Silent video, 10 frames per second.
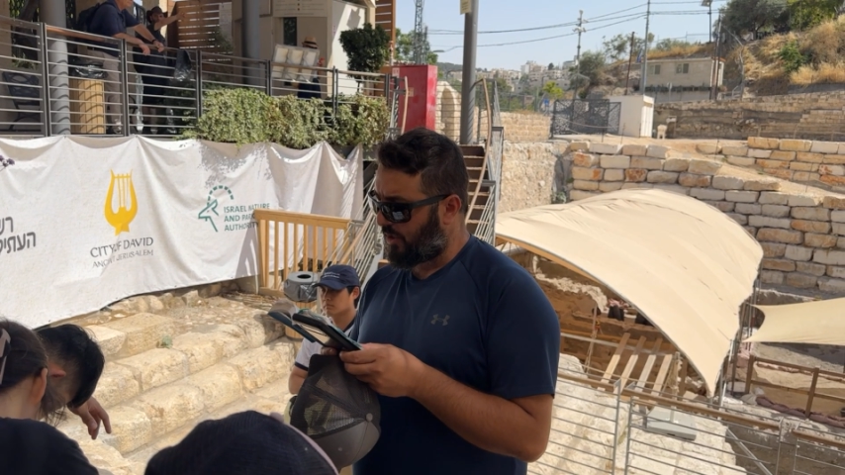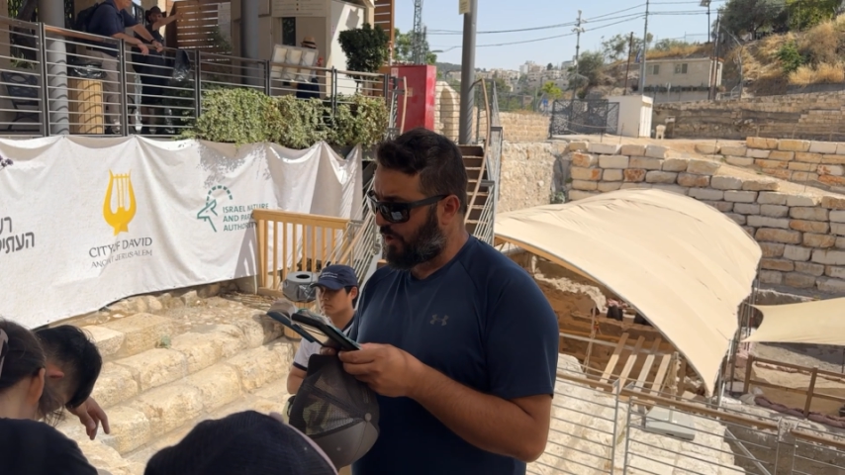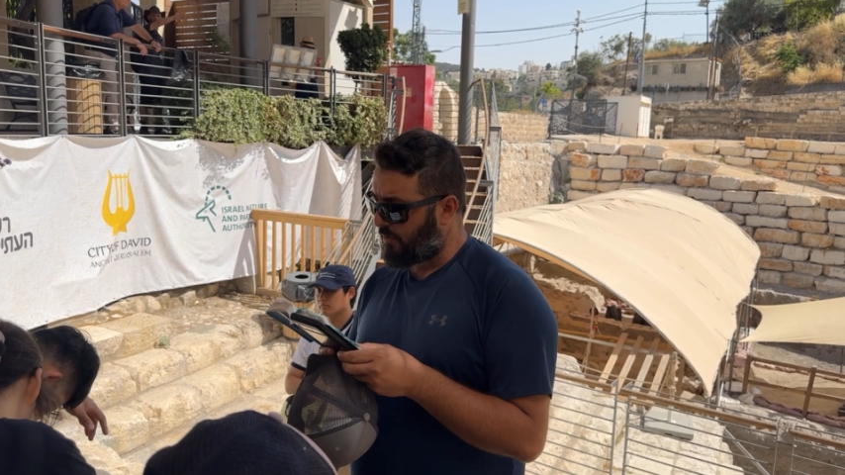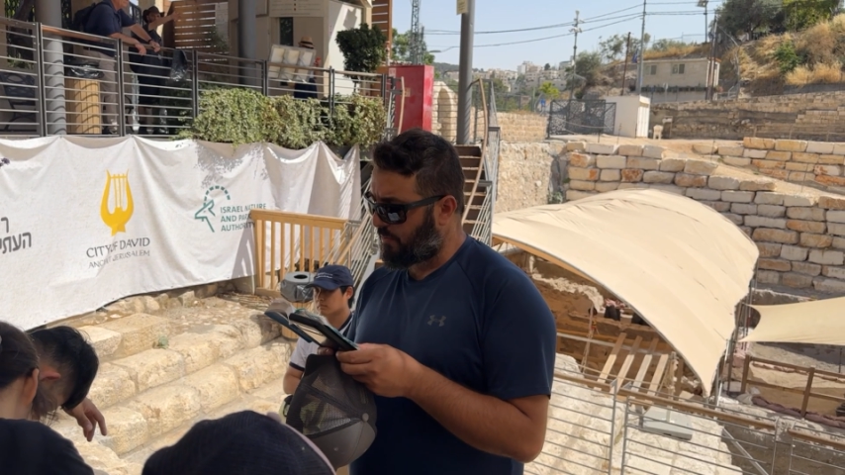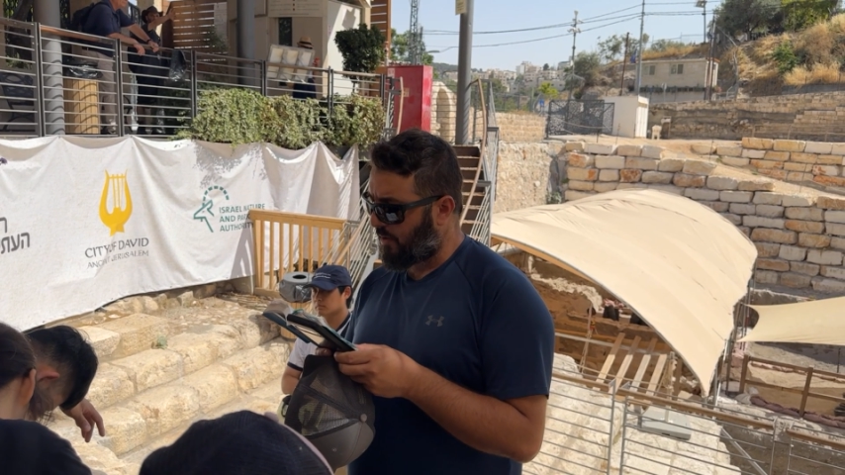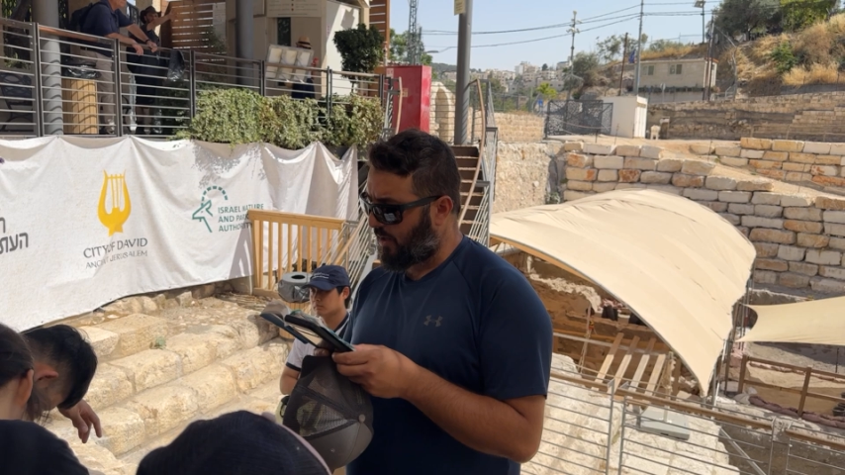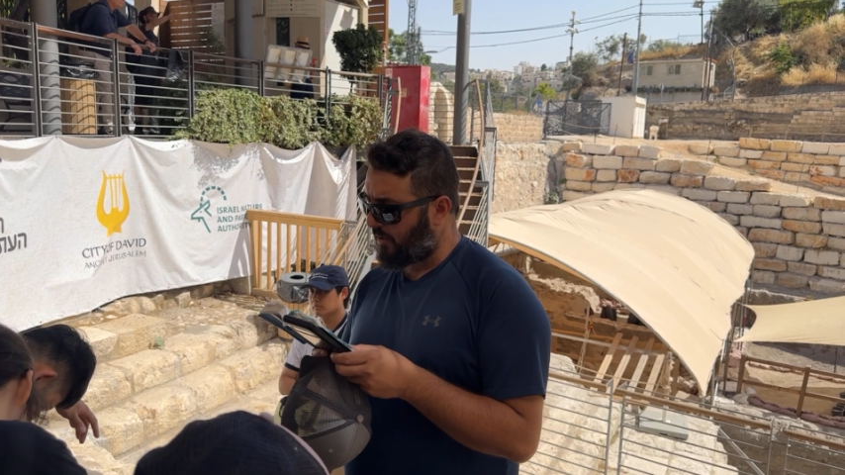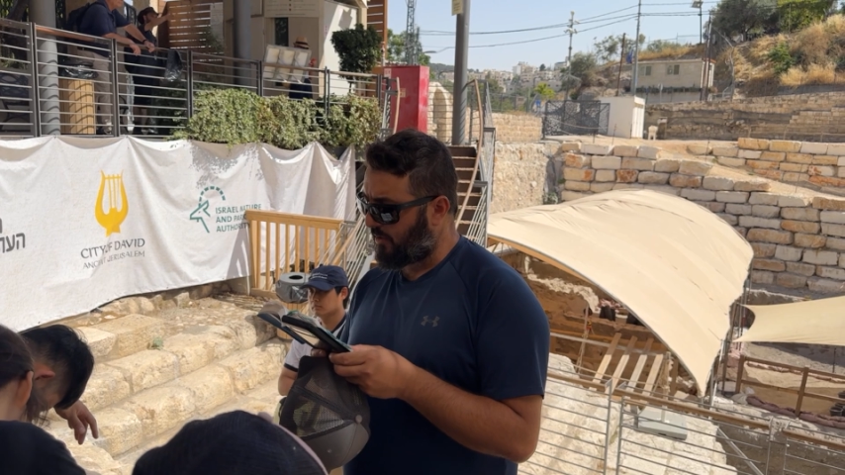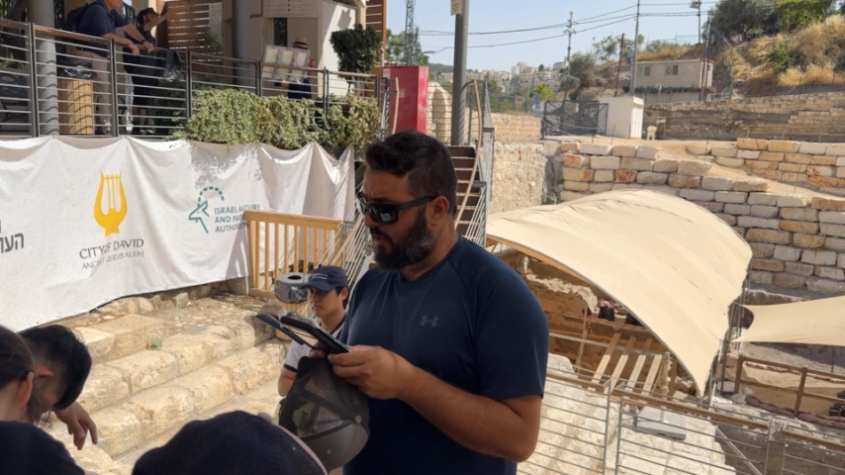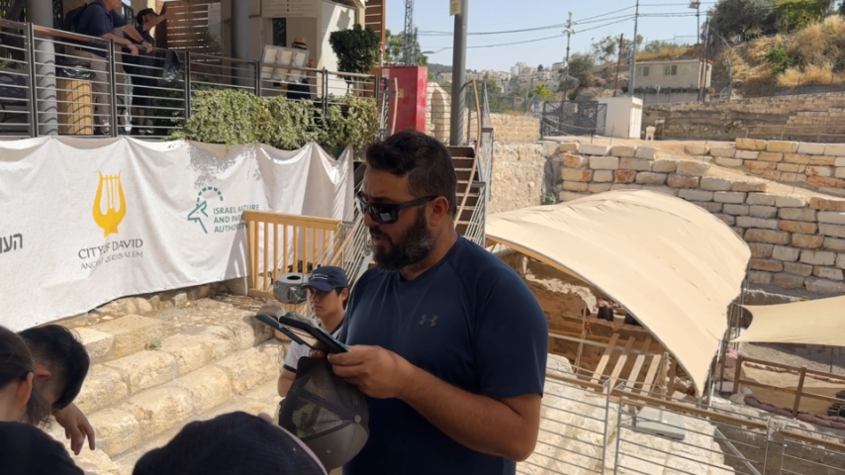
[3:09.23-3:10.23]
He
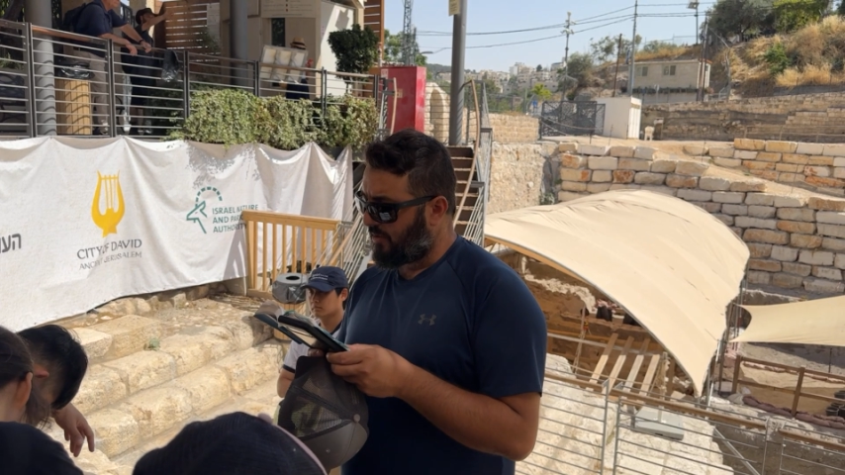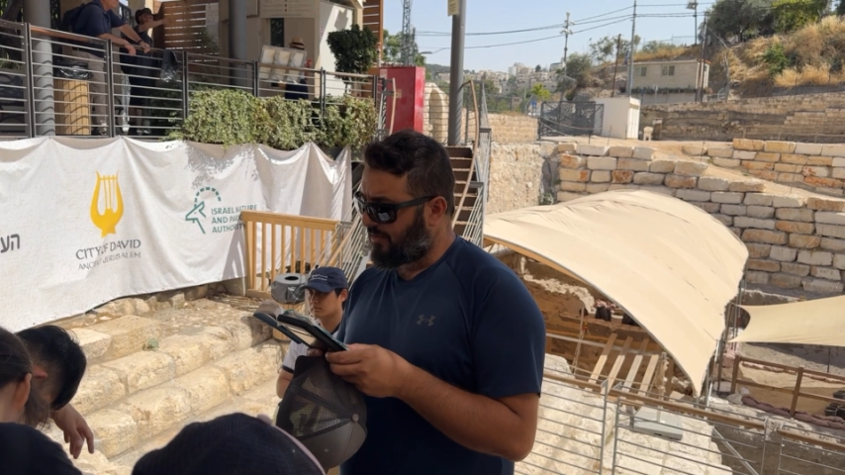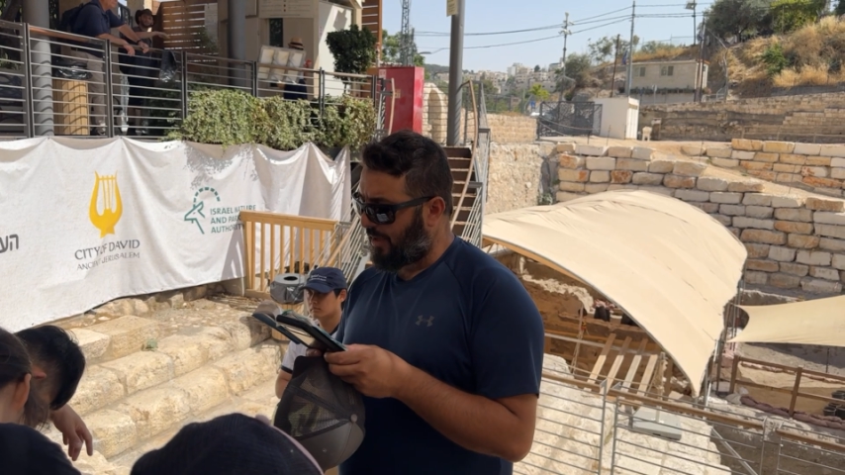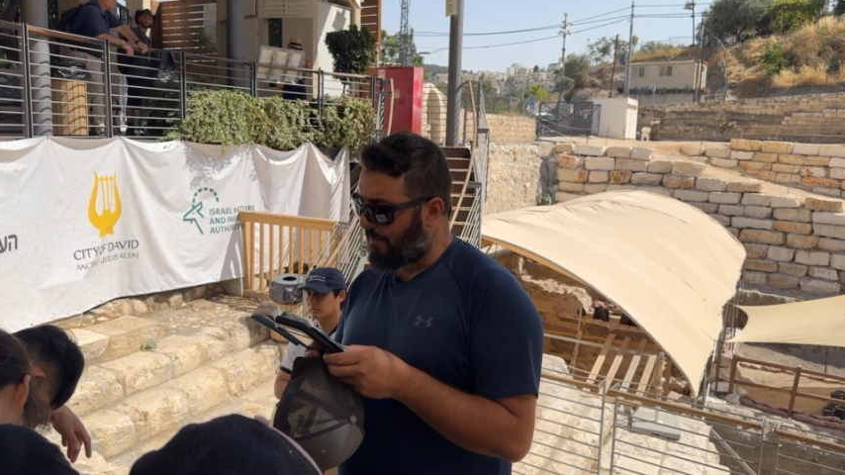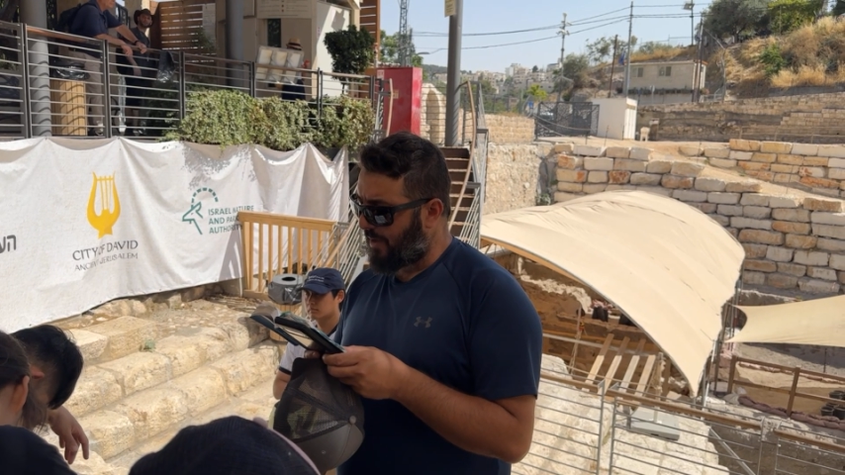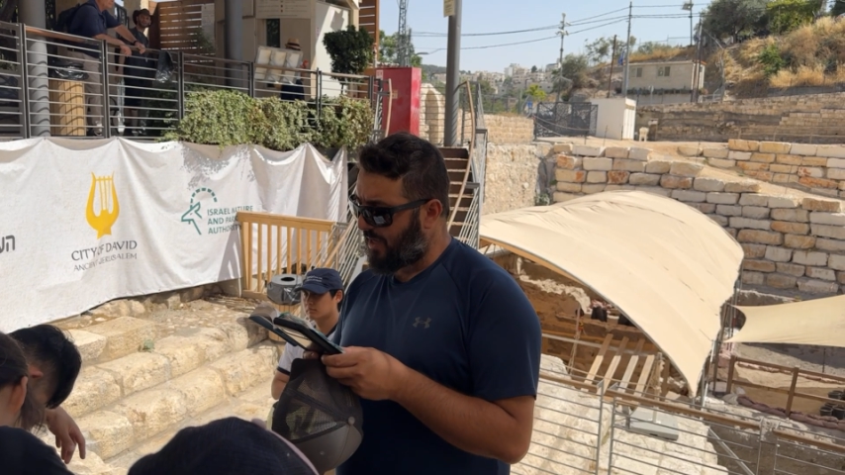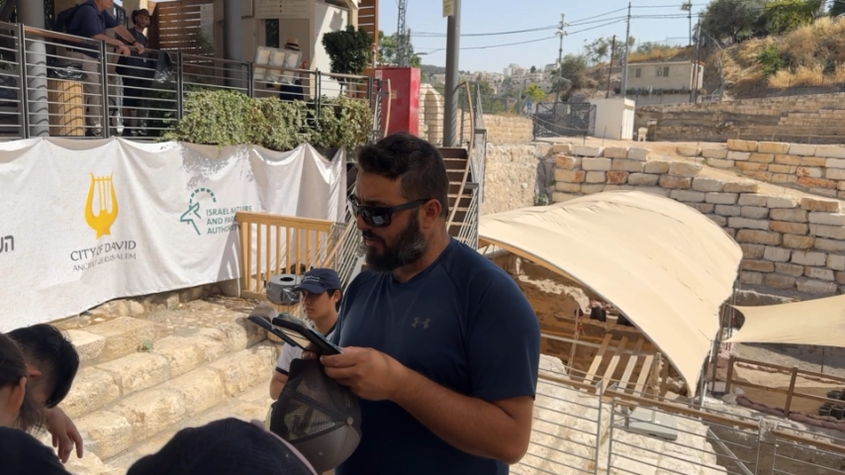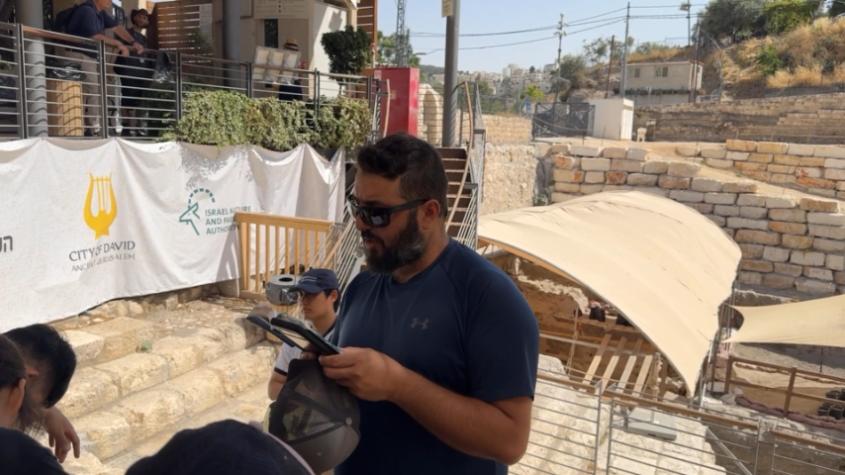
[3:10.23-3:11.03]
replied, the man